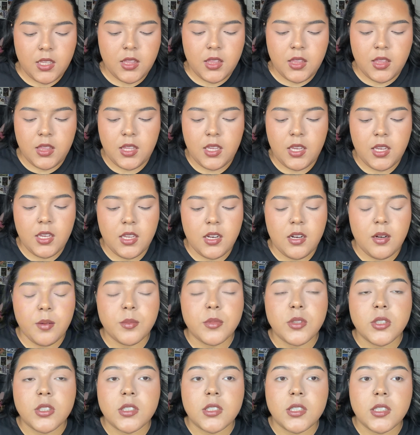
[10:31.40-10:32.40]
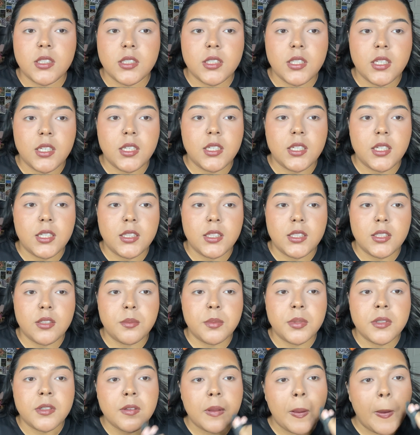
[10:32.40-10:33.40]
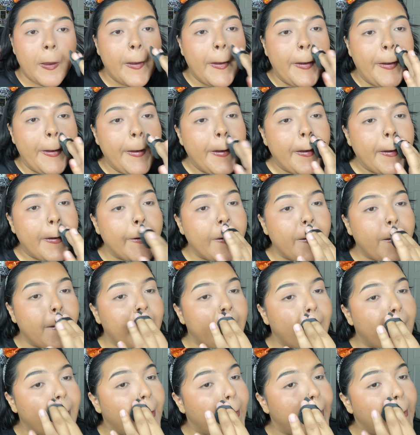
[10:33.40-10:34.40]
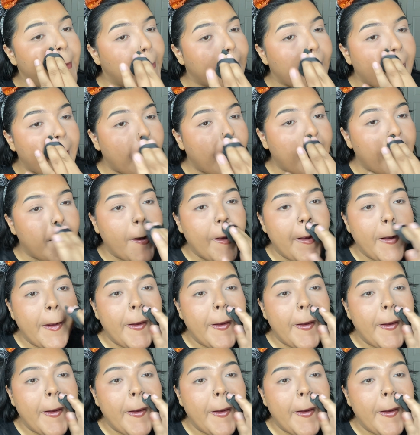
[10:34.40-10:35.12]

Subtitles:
Then I'm just gonna take a little bit of the right here.